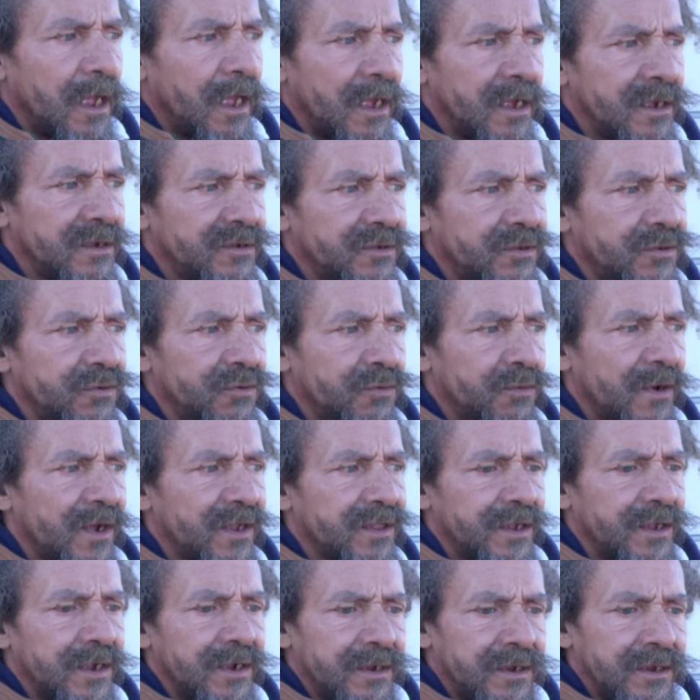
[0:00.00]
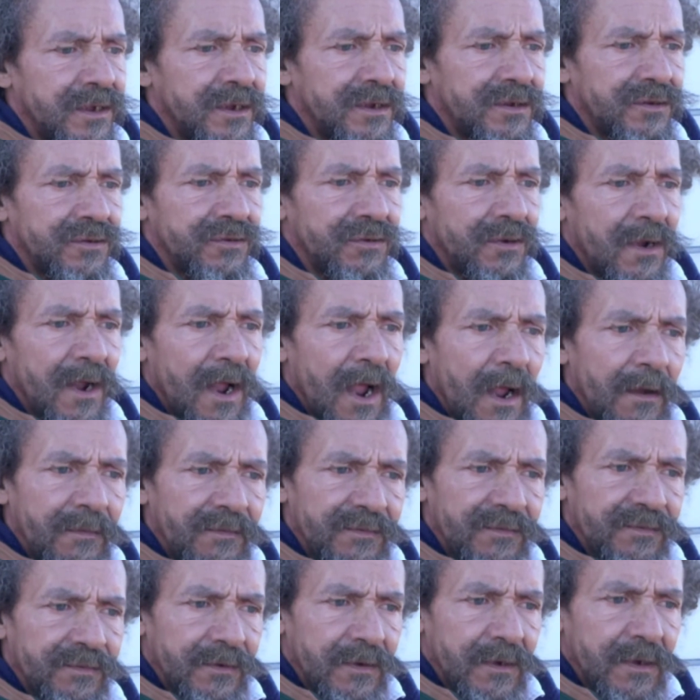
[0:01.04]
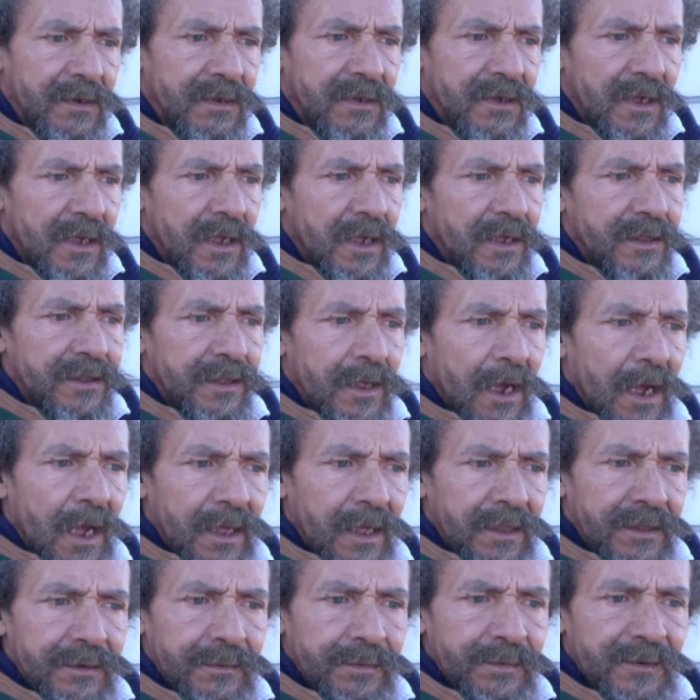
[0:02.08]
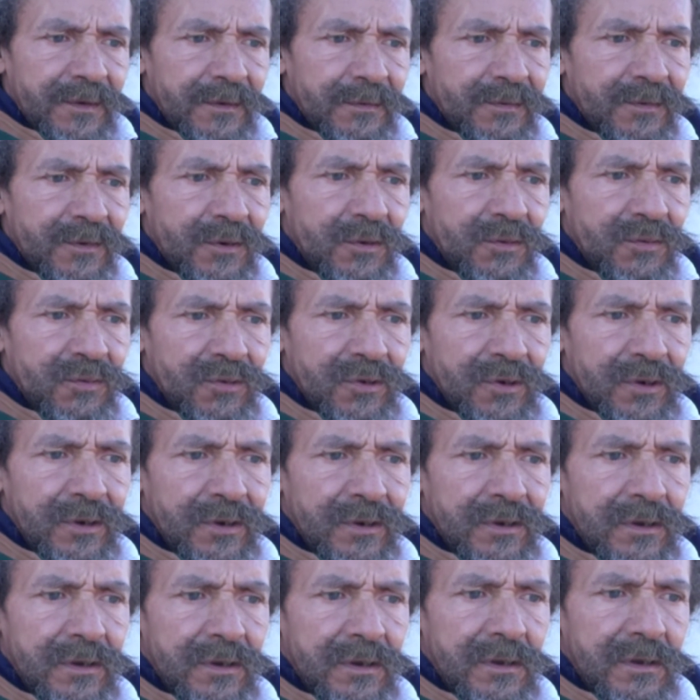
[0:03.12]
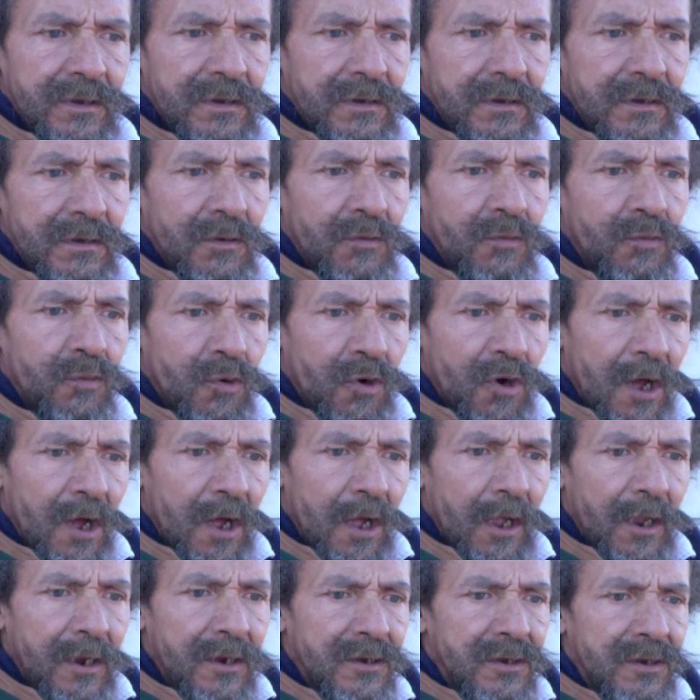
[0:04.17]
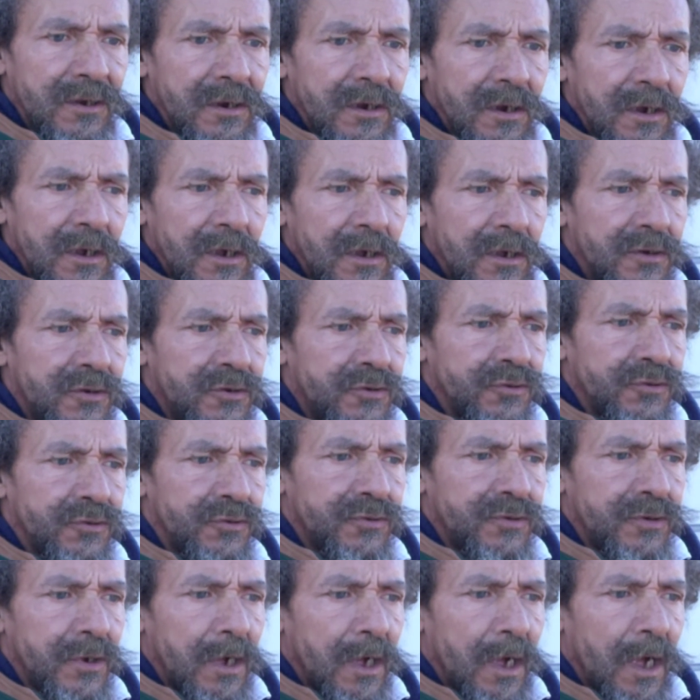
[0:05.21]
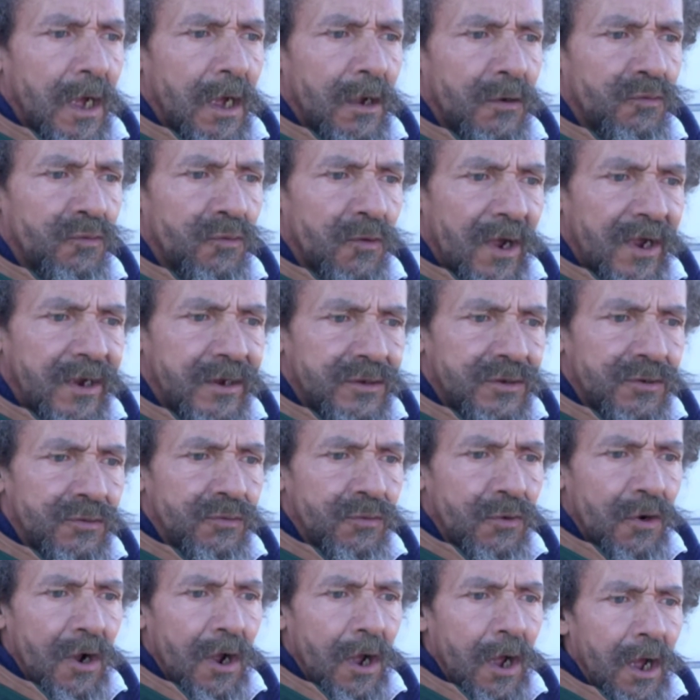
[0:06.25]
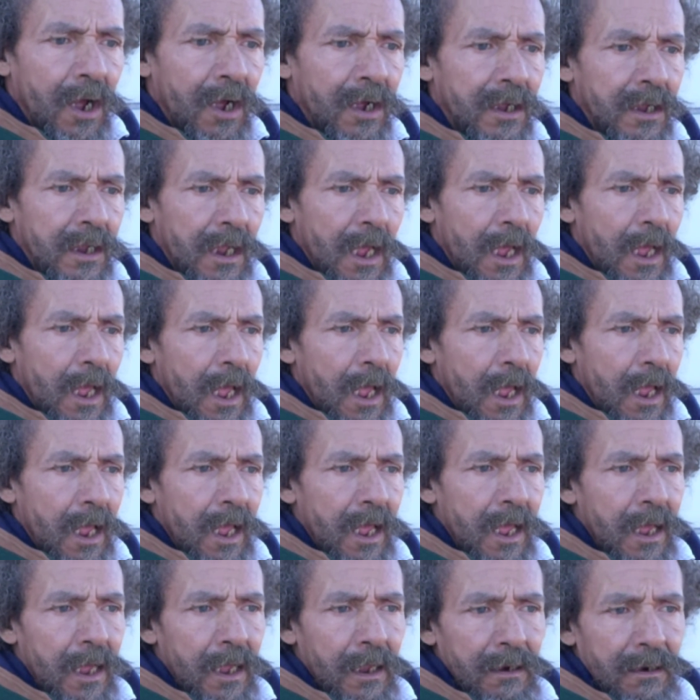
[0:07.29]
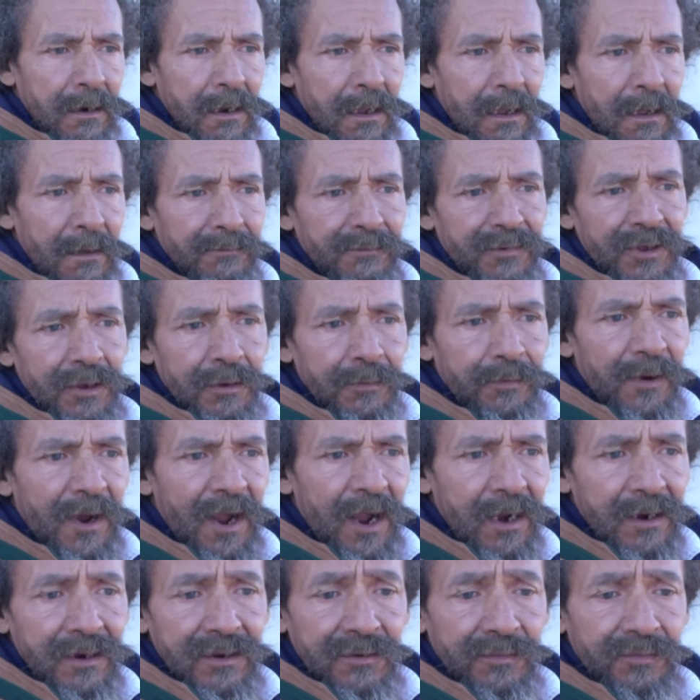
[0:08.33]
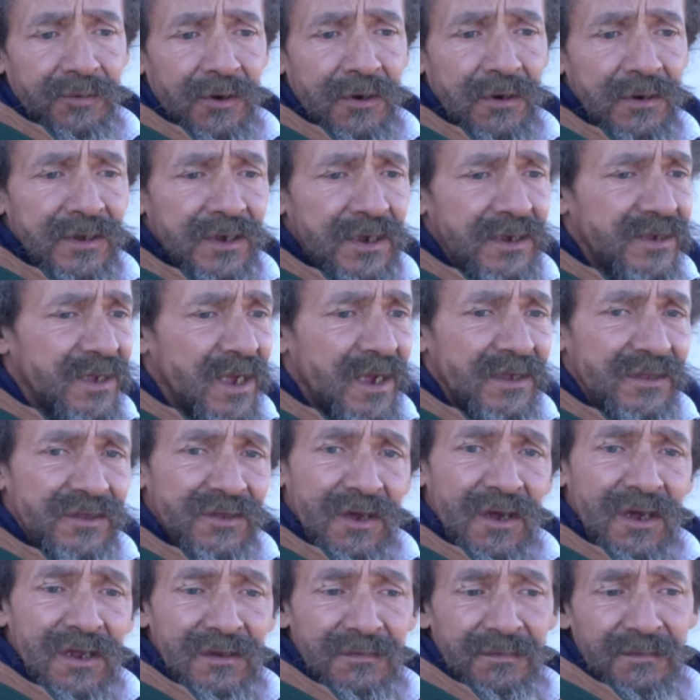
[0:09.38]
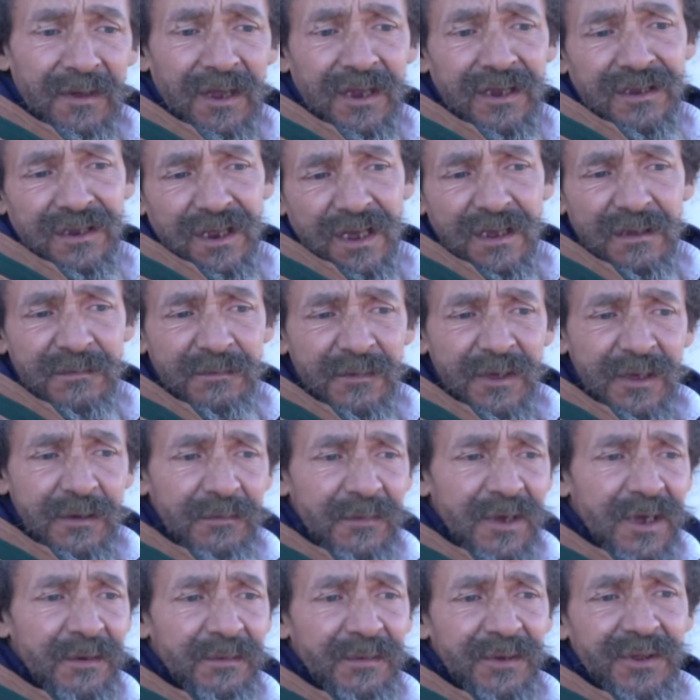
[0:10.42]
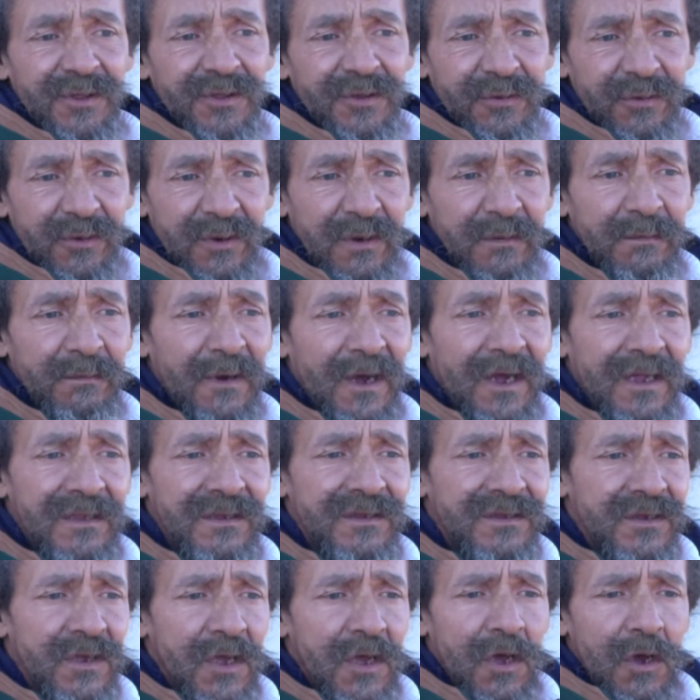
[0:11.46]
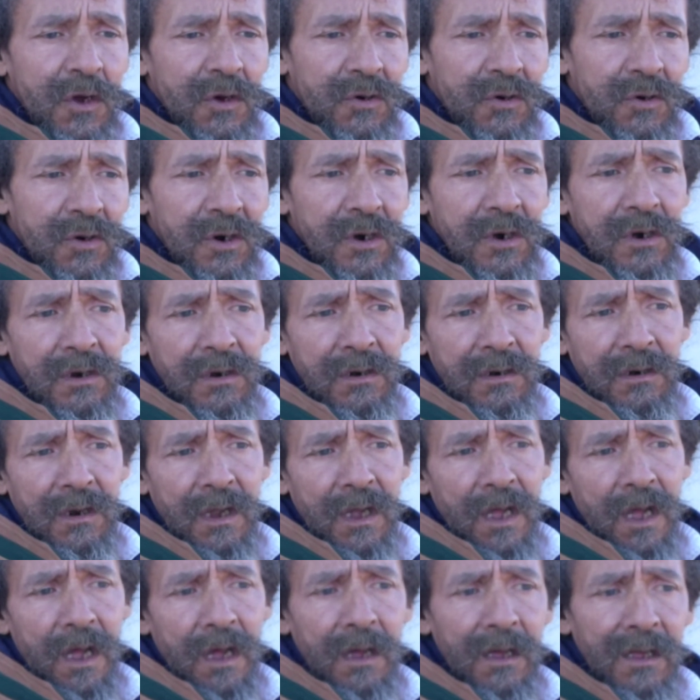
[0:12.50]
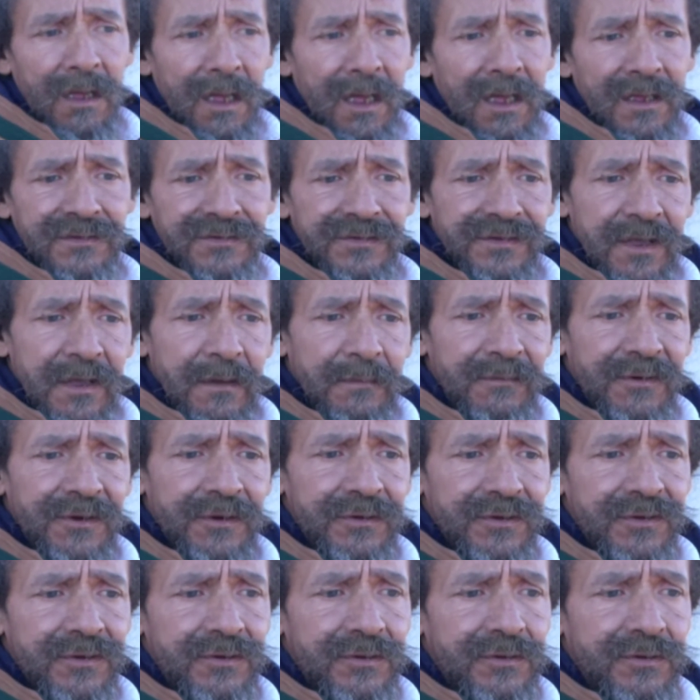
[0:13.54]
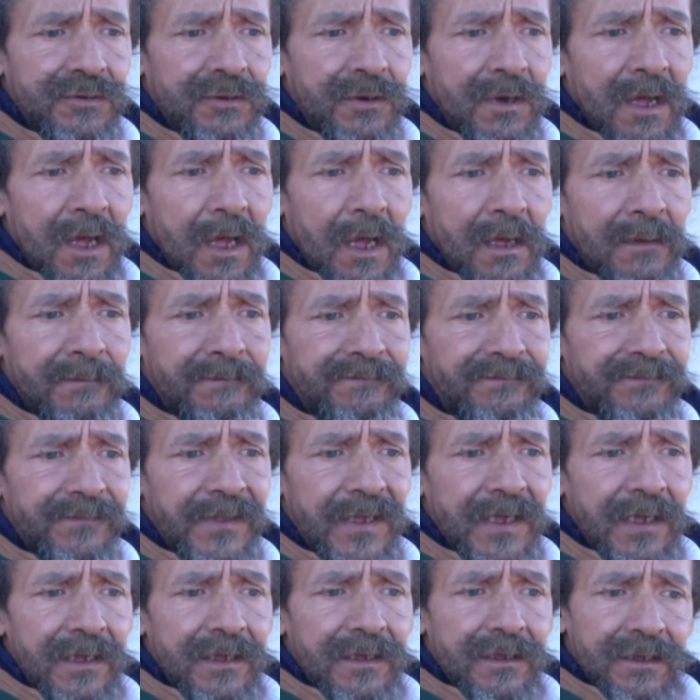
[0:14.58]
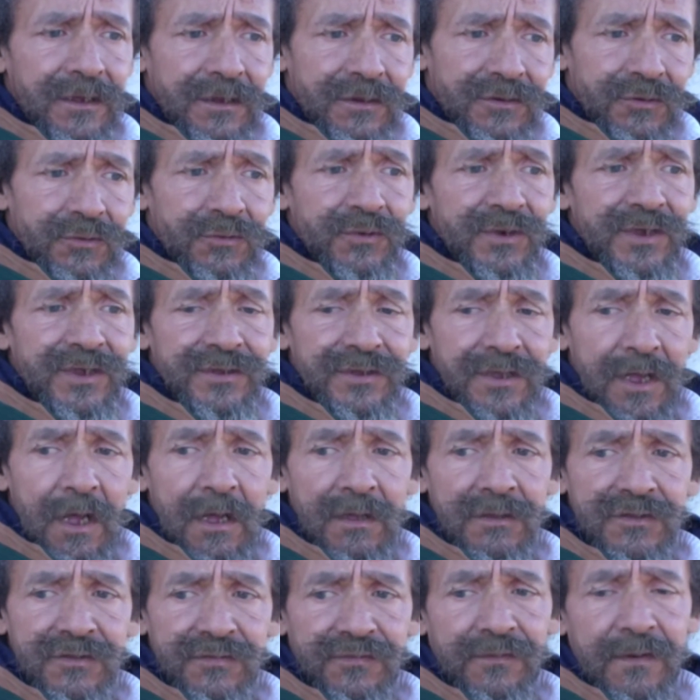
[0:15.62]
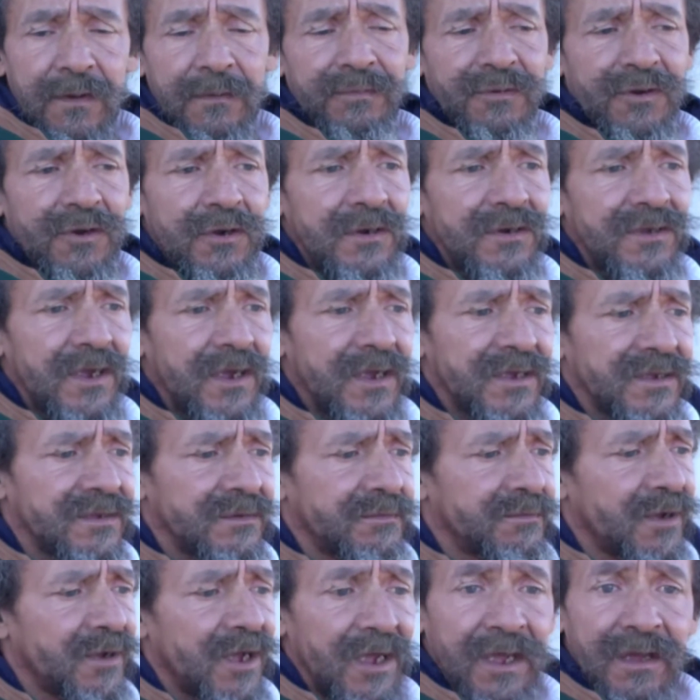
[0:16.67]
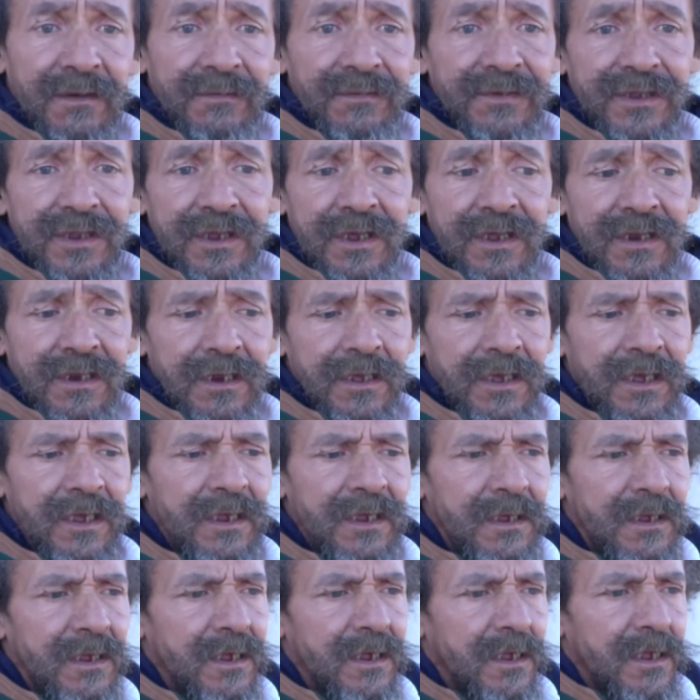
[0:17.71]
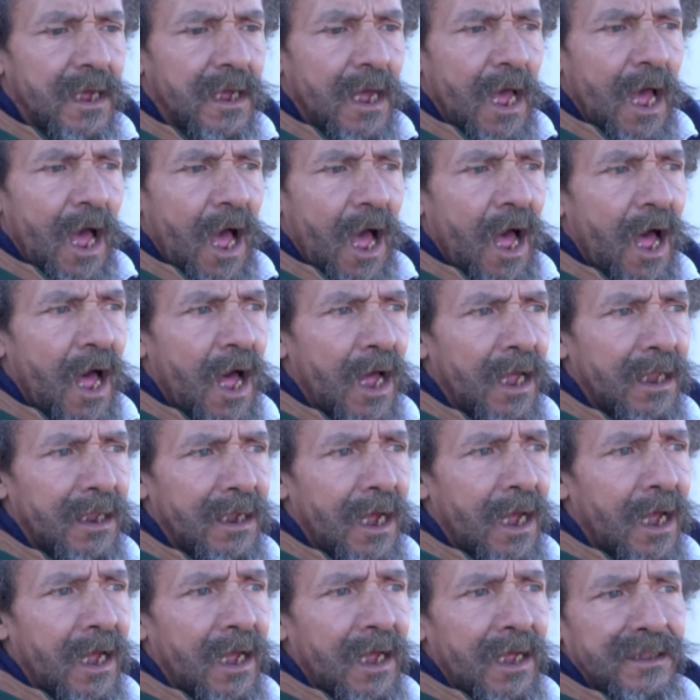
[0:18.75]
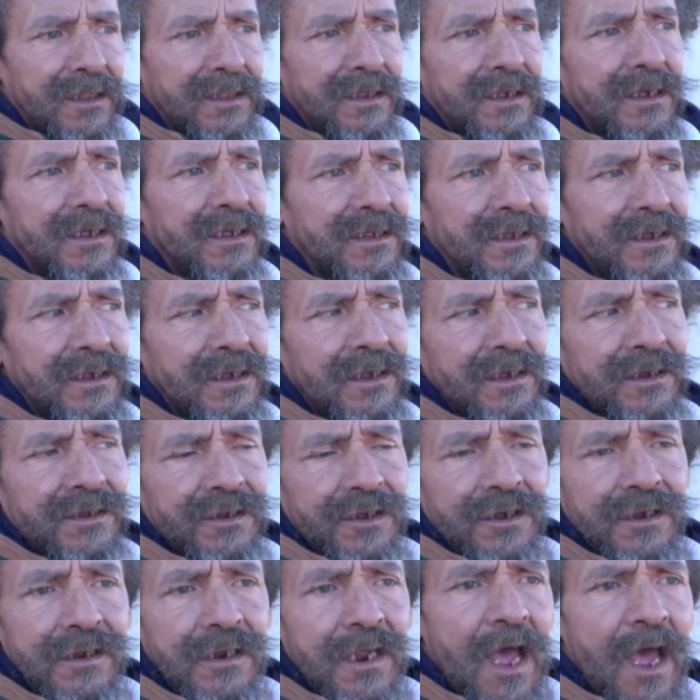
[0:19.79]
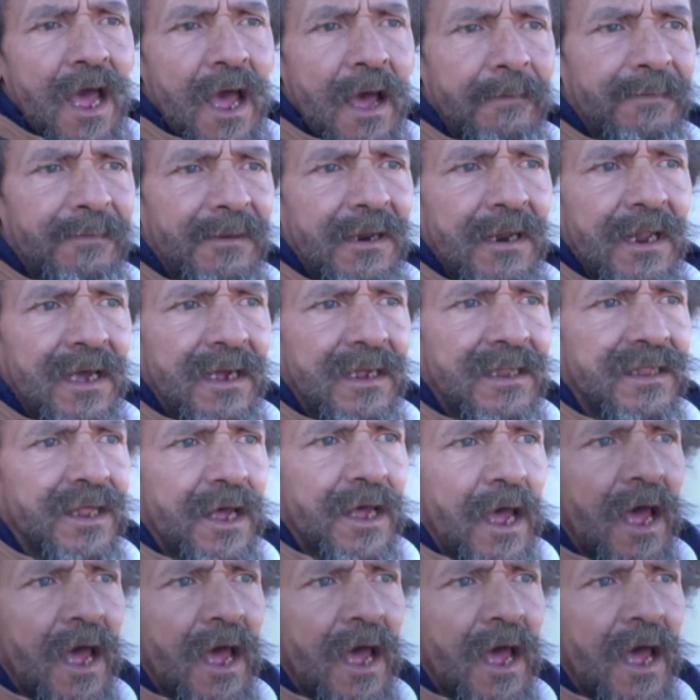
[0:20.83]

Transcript: as to what they did to Africville, that other people would want to uh, right the wrong and uh, be a part of the protest. I thought it might take me maybe three months or uh, a summer to uh, get the results from protesting, but evidently uh, um, it didn't happen like